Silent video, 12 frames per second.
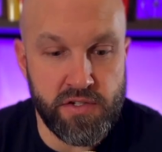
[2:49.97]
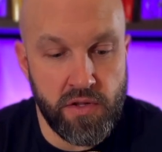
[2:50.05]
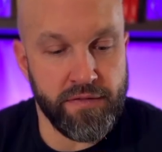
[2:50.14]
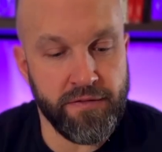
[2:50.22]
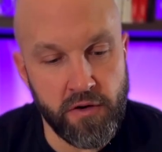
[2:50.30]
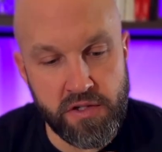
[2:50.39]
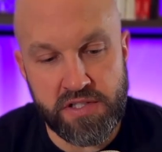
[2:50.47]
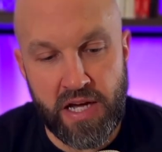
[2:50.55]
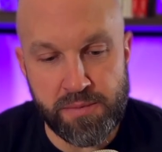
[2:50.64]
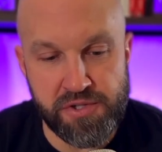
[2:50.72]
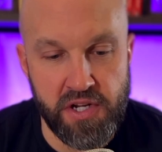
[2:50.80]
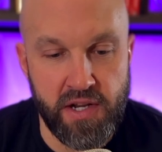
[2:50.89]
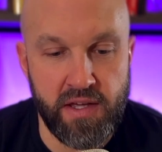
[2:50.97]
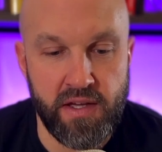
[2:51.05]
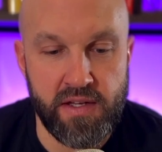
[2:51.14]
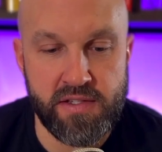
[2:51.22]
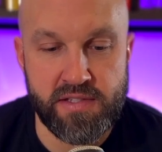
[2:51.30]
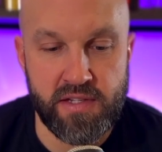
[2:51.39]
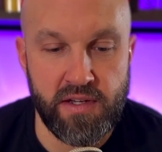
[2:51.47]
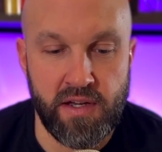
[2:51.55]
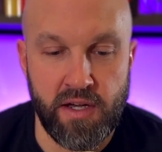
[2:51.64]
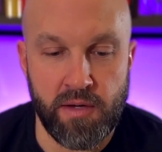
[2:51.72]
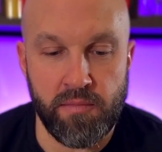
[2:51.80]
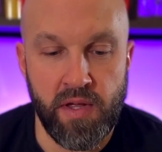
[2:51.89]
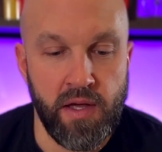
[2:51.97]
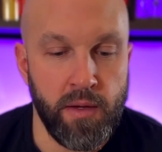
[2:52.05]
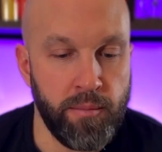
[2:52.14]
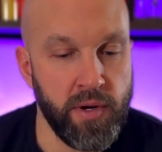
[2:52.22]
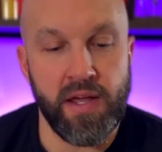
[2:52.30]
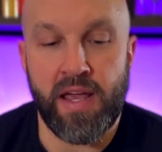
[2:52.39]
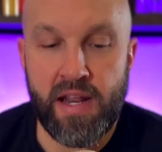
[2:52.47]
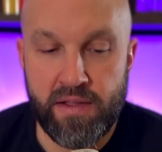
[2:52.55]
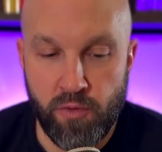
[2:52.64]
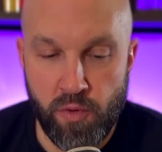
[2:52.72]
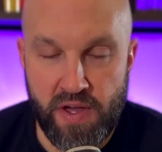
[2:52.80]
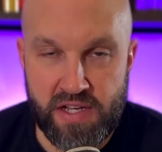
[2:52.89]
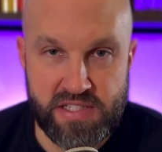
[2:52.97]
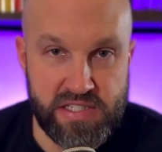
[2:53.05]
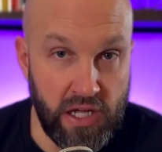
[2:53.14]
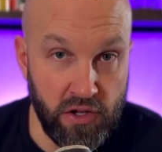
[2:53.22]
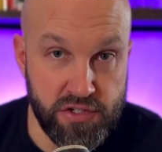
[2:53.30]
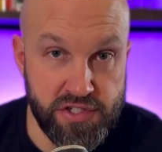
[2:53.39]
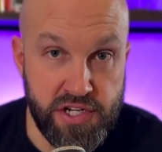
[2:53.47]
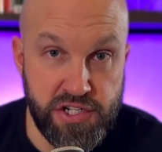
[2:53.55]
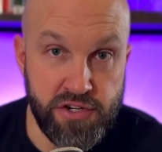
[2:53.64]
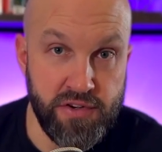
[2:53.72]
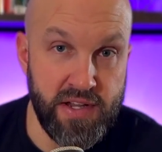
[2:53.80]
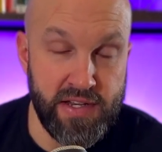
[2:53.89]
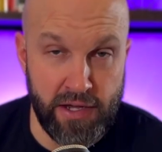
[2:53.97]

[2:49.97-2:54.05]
So the first option is putting $84,000 into it.